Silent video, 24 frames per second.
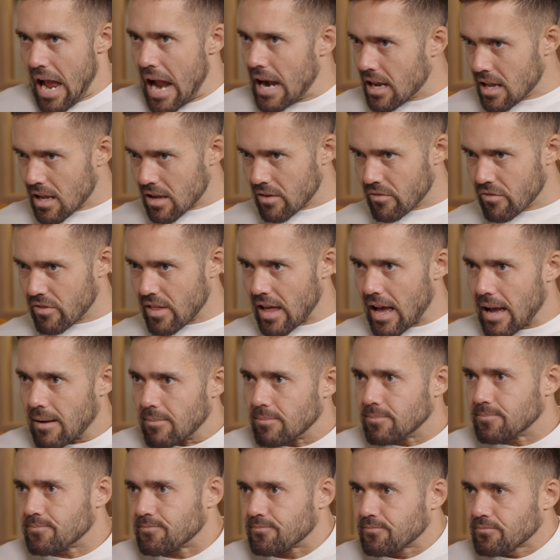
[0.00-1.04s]
any of
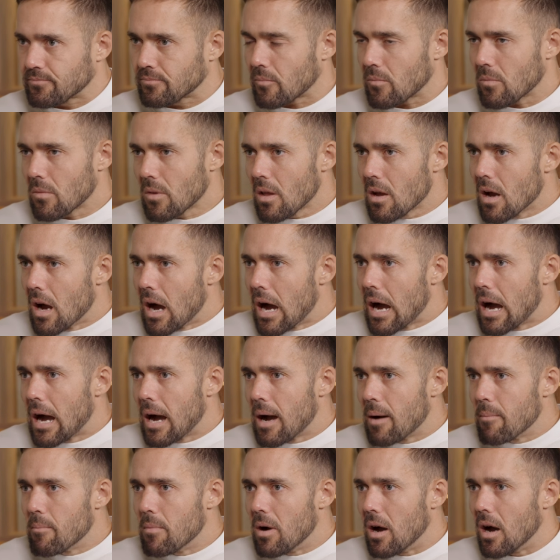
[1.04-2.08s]
that.
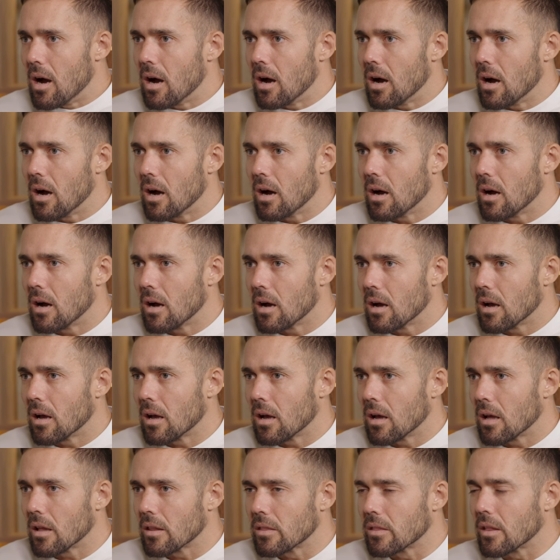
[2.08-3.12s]

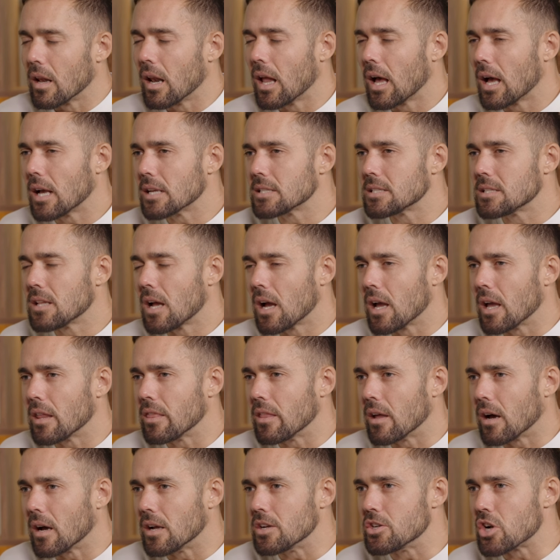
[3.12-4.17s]
The last
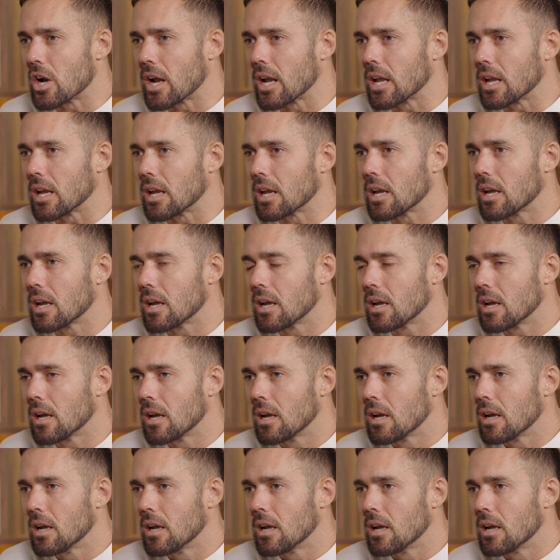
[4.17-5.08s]
night that I drank